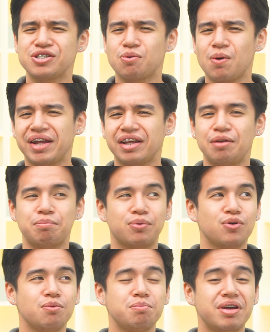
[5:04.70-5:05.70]
quite an
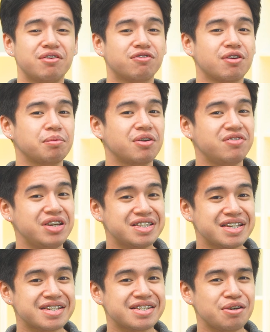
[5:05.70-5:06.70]
improvement from the
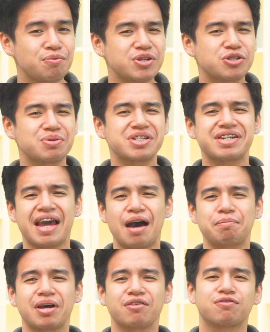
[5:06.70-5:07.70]
V60, which was
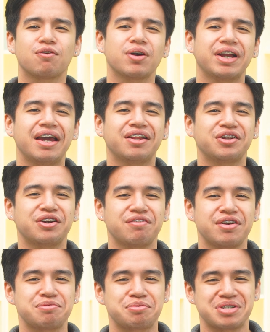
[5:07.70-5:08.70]
capped at 4K at 30
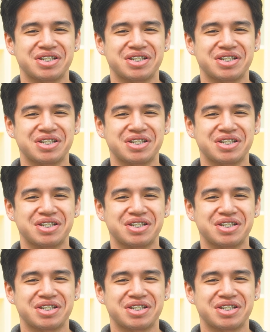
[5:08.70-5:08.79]
frames per